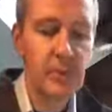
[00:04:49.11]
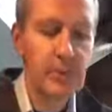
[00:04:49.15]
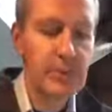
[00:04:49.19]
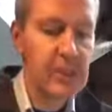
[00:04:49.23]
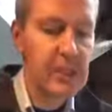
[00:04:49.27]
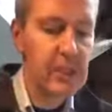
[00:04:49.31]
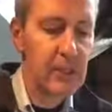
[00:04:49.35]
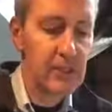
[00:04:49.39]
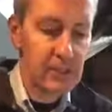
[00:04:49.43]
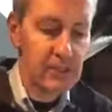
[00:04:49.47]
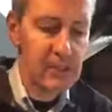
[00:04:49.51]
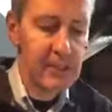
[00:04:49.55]

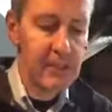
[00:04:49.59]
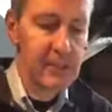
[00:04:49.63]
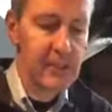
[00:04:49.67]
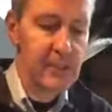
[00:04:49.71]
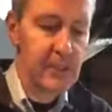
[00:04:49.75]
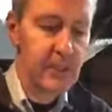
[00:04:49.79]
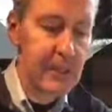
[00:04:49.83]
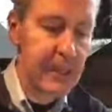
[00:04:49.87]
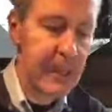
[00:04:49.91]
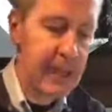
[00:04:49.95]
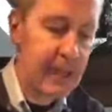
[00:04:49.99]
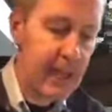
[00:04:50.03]
because this is
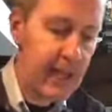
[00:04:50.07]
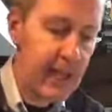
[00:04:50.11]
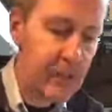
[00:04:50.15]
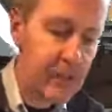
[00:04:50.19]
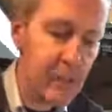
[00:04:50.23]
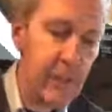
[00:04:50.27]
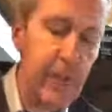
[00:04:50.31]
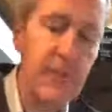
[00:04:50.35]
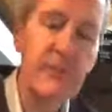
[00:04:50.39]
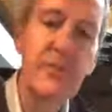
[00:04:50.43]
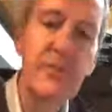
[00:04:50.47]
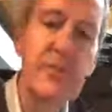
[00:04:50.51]
about us
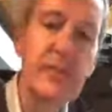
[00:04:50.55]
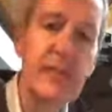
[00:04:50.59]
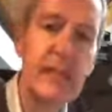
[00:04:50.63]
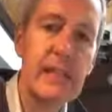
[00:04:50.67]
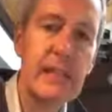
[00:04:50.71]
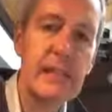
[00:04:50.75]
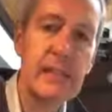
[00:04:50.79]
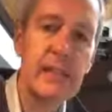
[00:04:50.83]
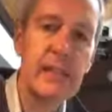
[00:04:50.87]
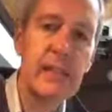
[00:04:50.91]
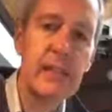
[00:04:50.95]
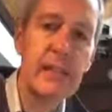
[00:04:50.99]

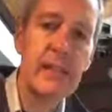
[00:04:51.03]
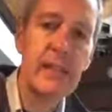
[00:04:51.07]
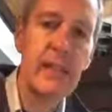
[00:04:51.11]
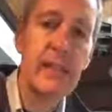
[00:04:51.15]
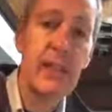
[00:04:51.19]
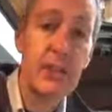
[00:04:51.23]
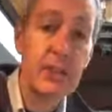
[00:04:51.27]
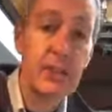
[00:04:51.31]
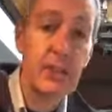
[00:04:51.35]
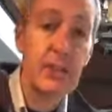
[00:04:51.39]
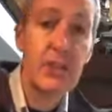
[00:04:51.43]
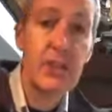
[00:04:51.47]
representing
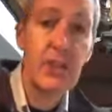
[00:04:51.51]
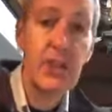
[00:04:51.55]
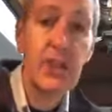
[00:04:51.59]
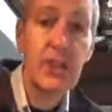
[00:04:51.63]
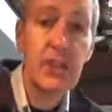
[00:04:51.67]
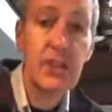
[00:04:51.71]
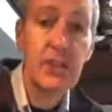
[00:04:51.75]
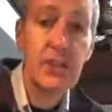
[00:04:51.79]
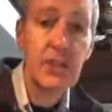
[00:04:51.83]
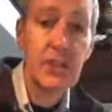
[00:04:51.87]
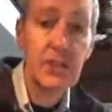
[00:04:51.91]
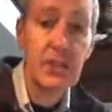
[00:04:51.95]
the
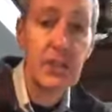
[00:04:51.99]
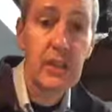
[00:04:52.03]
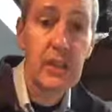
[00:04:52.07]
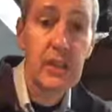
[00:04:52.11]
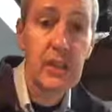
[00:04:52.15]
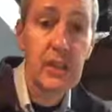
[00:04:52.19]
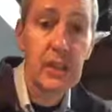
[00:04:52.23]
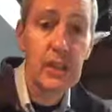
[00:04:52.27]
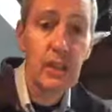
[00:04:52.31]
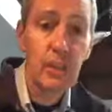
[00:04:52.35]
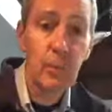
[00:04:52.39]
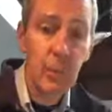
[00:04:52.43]
church
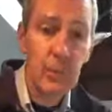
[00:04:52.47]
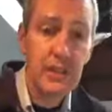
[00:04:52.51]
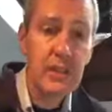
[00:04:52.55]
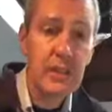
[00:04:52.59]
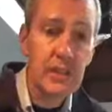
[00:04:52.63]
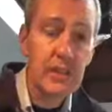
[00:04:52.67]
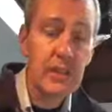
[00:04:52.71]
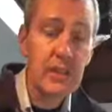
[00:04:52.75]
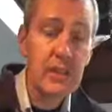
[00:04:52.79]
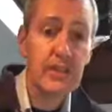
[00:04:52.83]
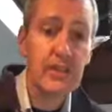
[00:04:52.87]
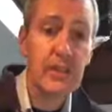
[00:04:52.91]
within
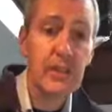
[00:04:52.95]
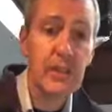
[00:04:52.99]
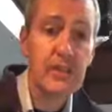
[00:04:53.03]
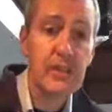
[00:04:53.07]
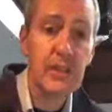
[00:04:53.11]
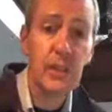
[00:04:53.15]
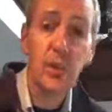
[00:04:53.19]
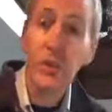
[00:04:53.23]
the community.